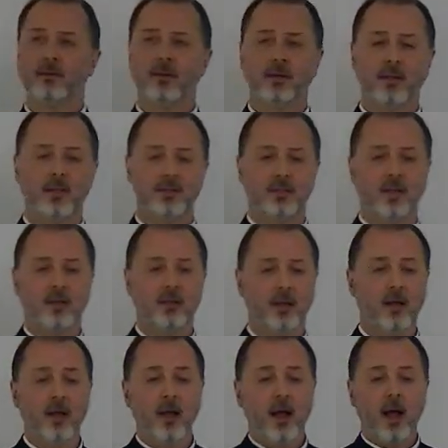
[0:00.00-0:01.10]
Okay? That's the idea.
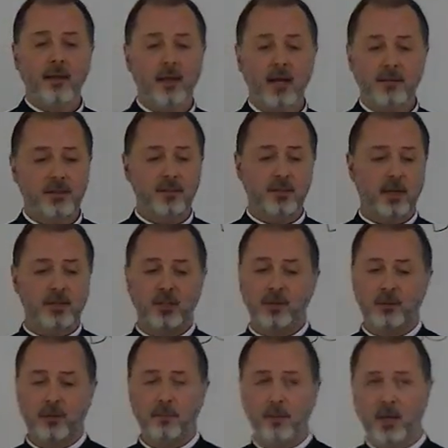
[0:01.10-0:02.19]
And that's essentially
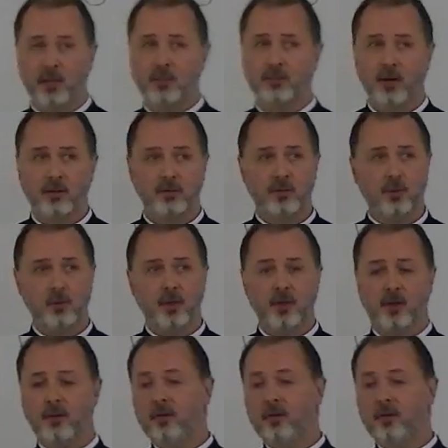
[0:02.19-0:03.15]
what the patriarch's doing here.